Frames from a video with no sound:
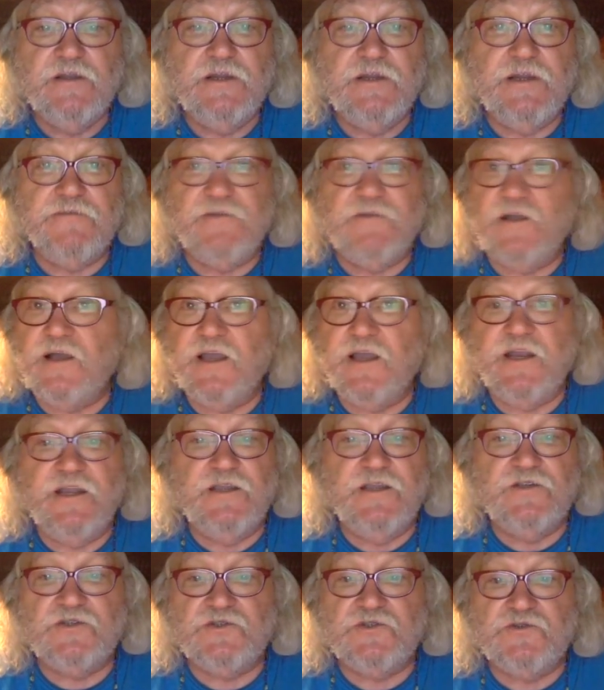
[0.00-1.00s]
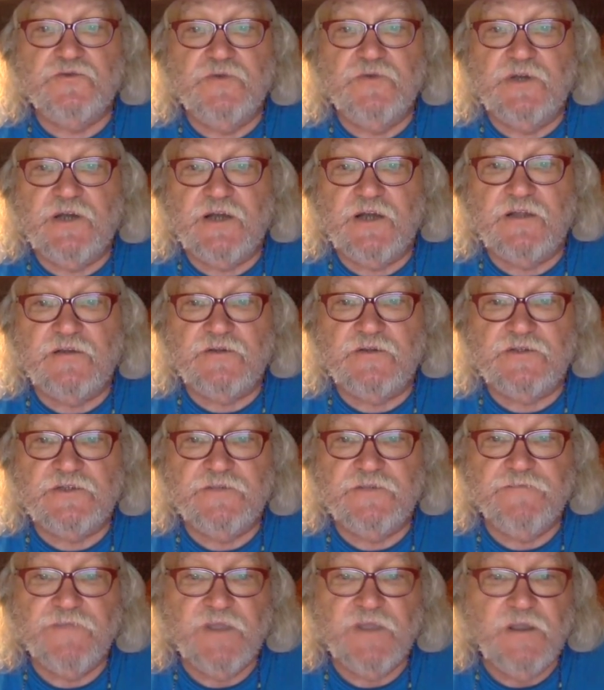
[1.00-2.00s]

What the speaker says: never hiding his true colors.